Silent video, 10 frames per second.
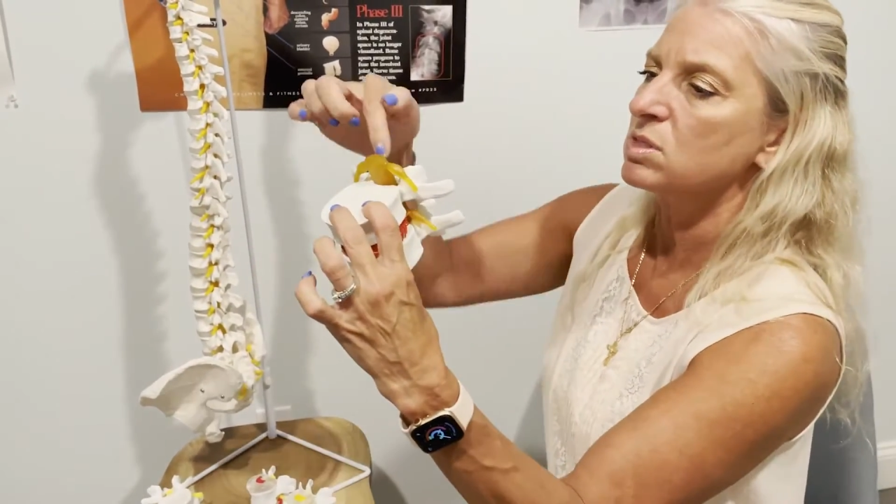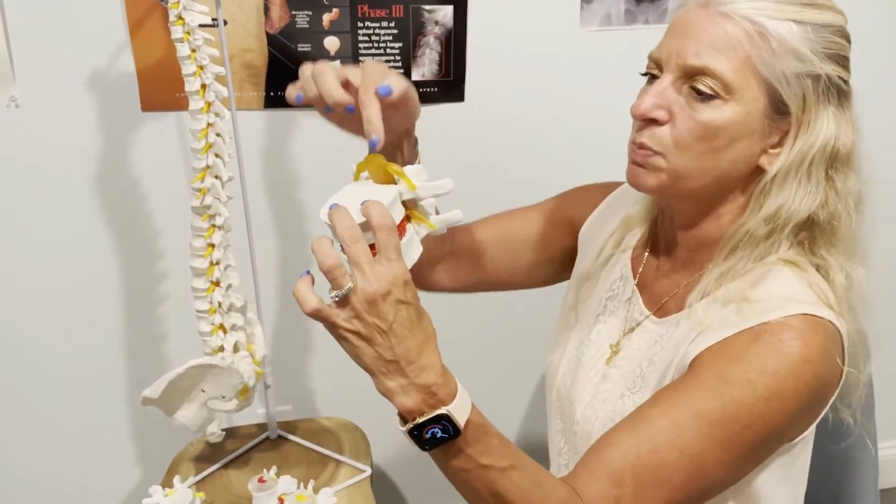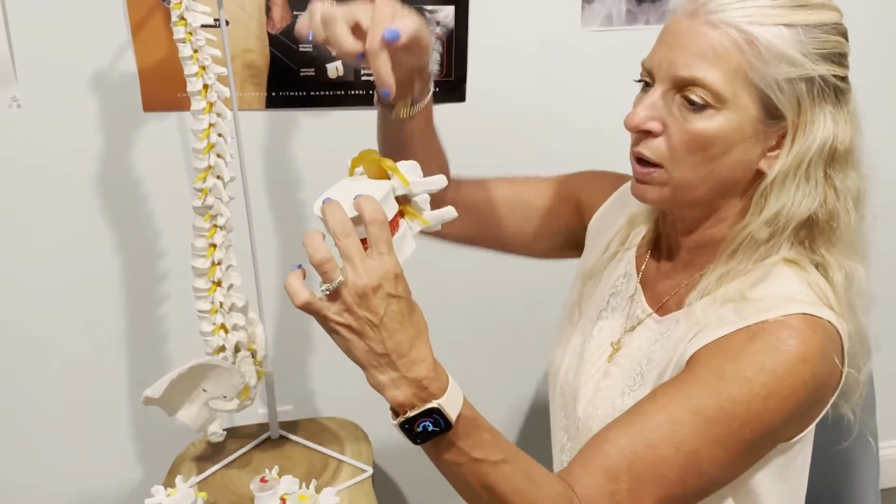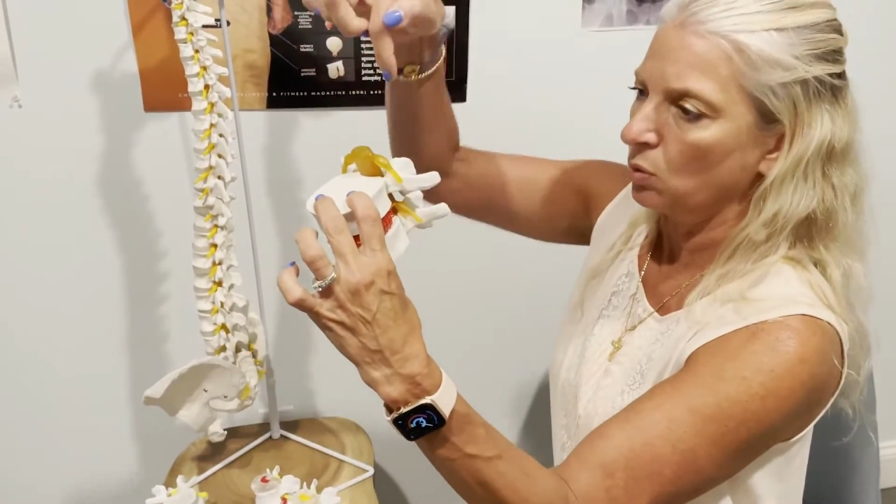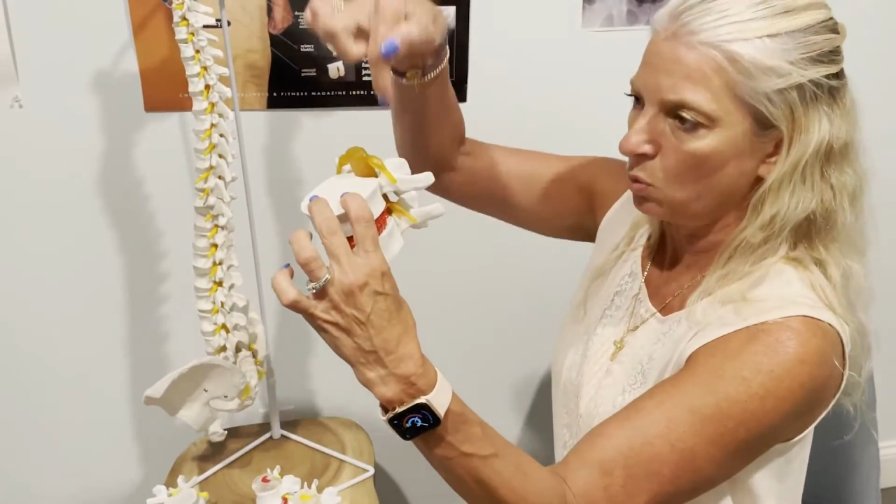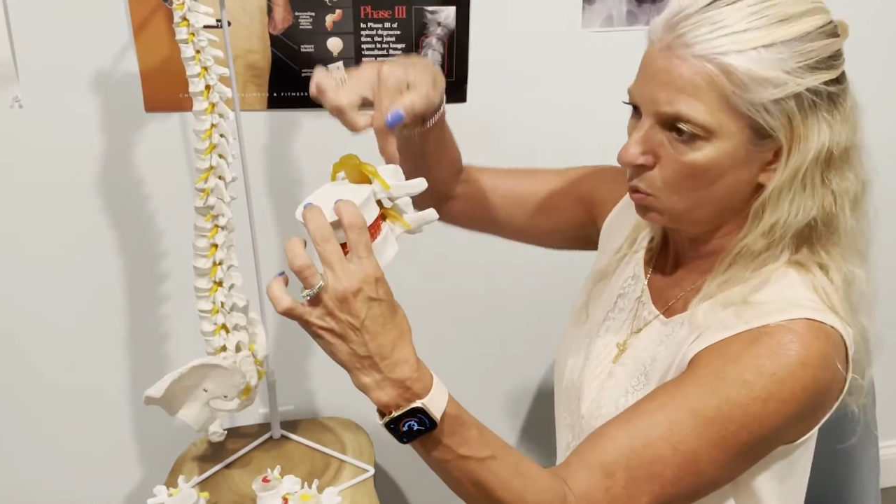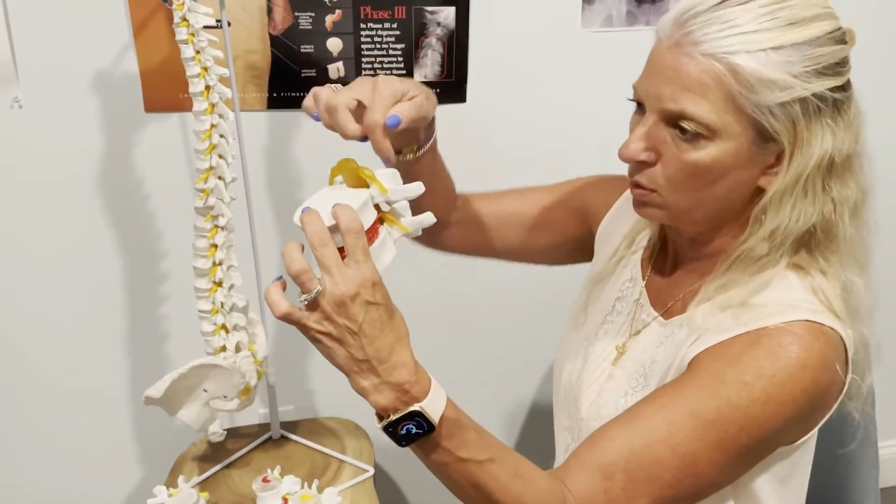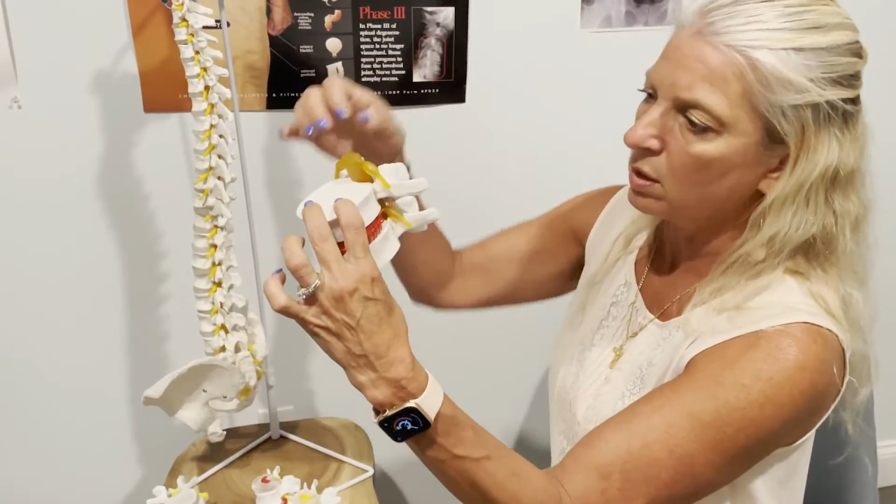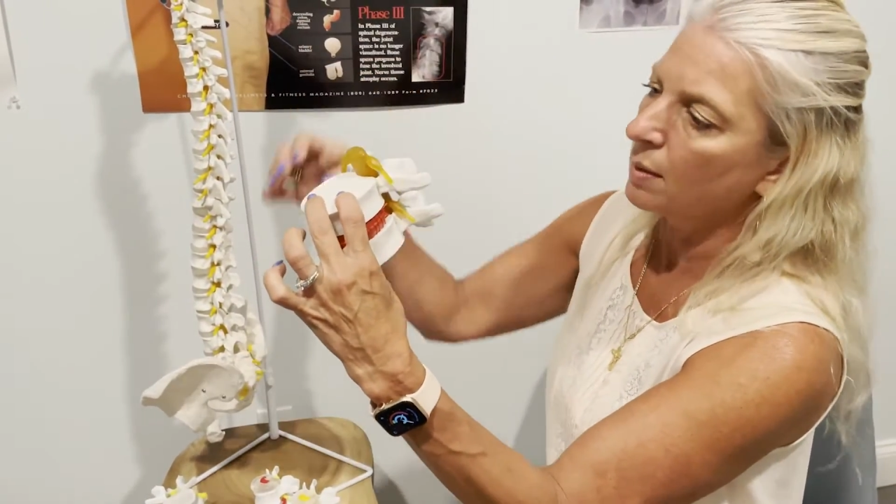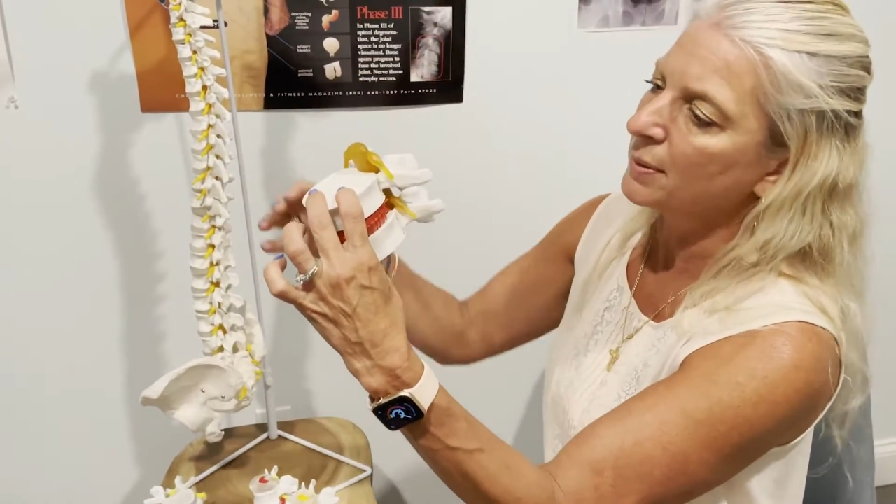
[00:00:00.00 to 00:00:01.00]
spinal
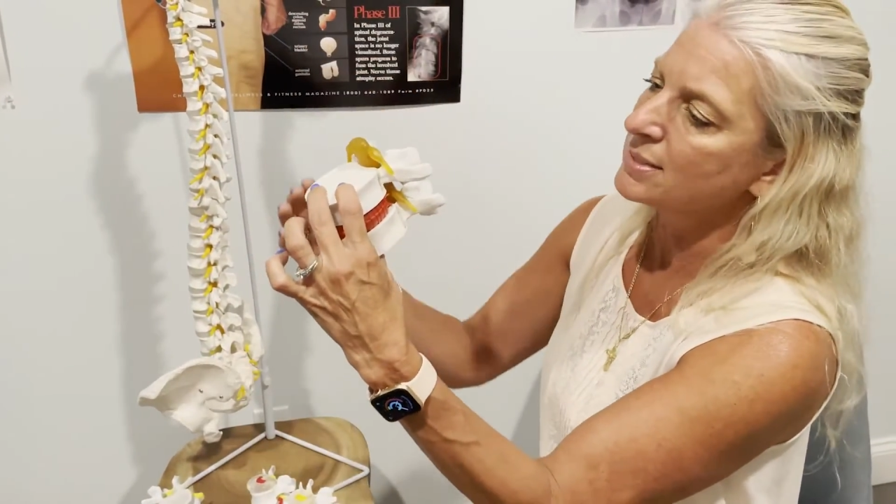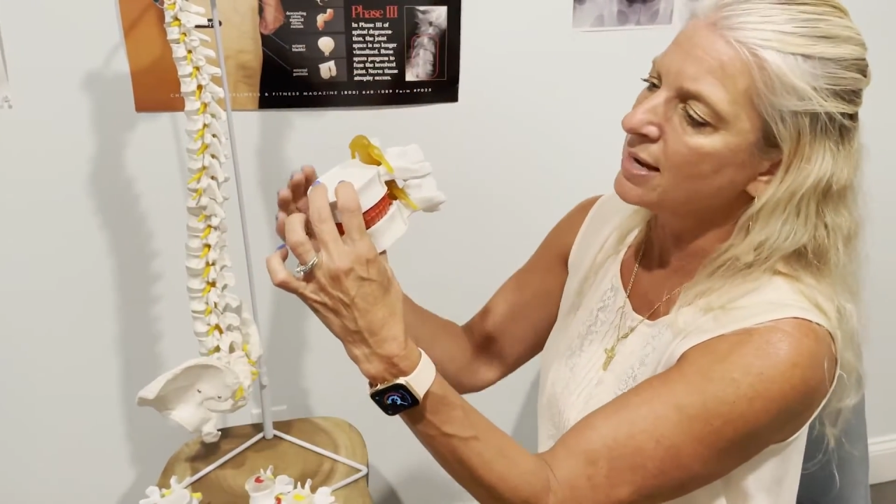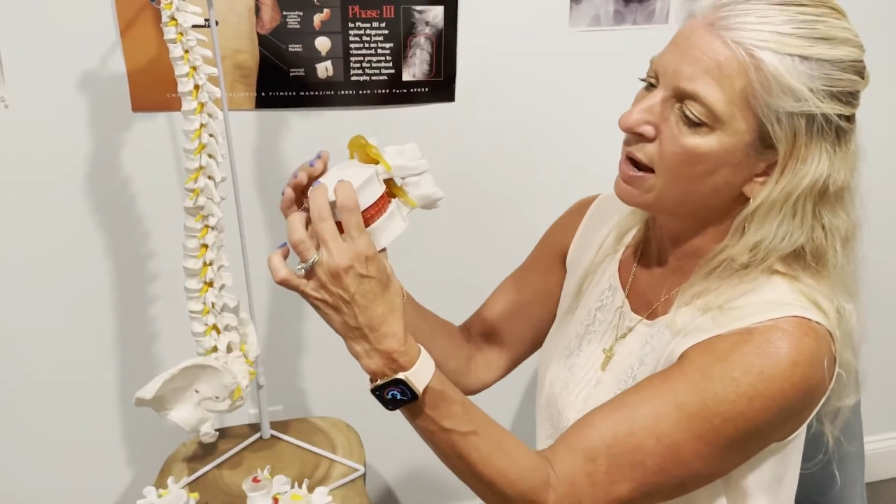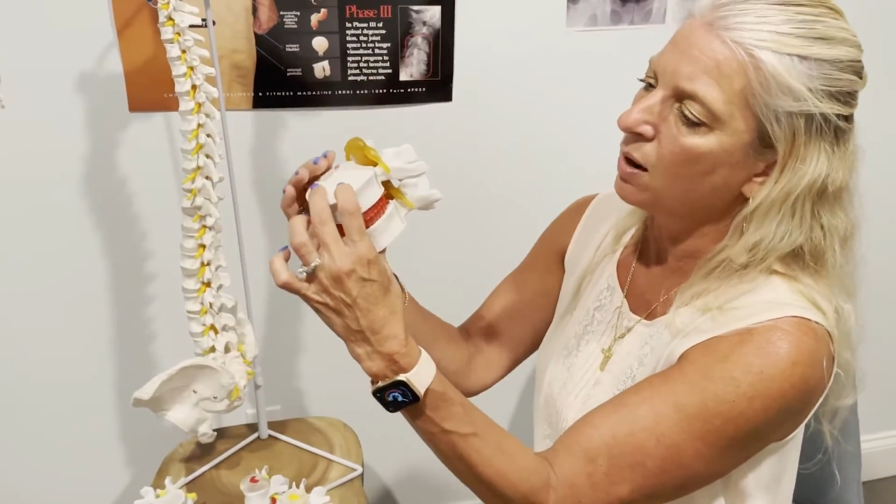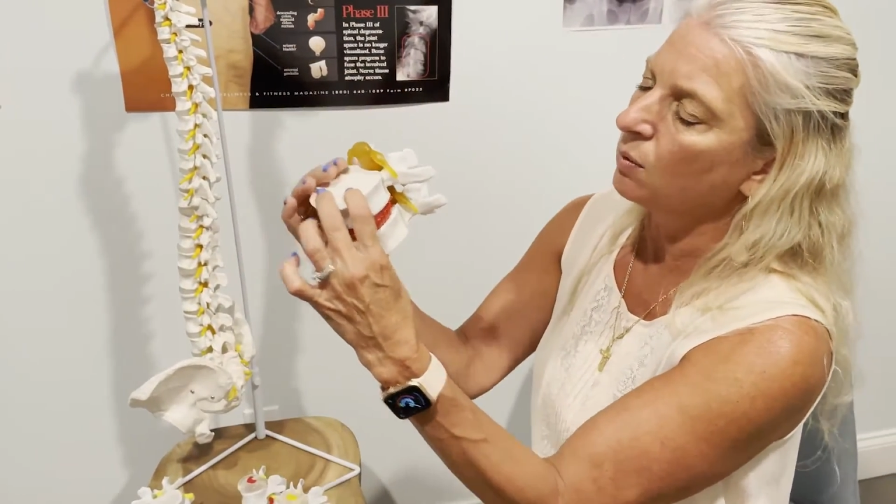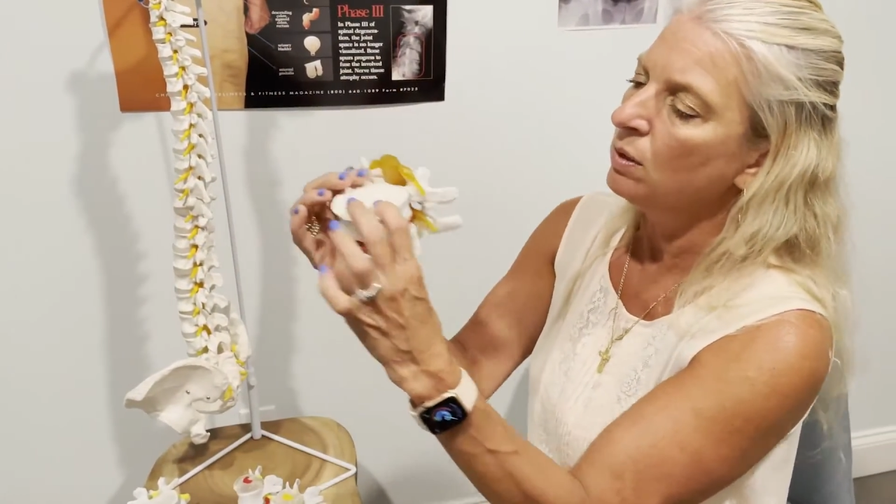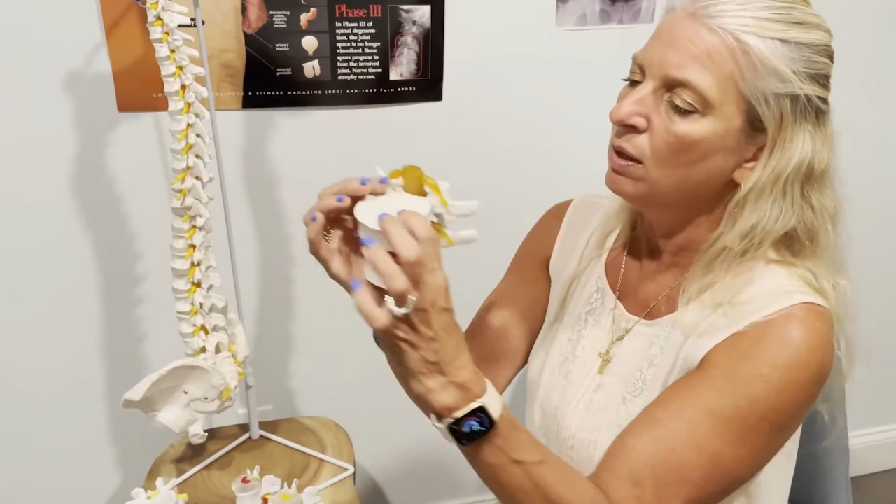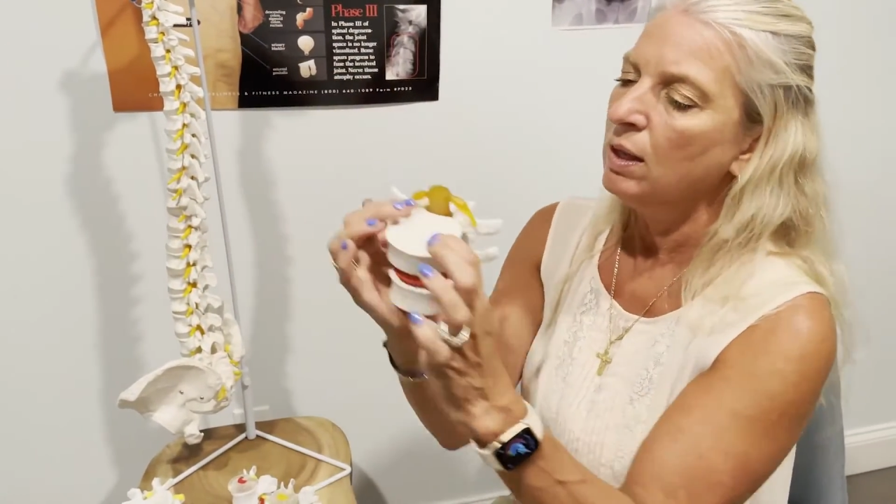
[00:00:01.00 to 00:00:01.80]
cord coming down.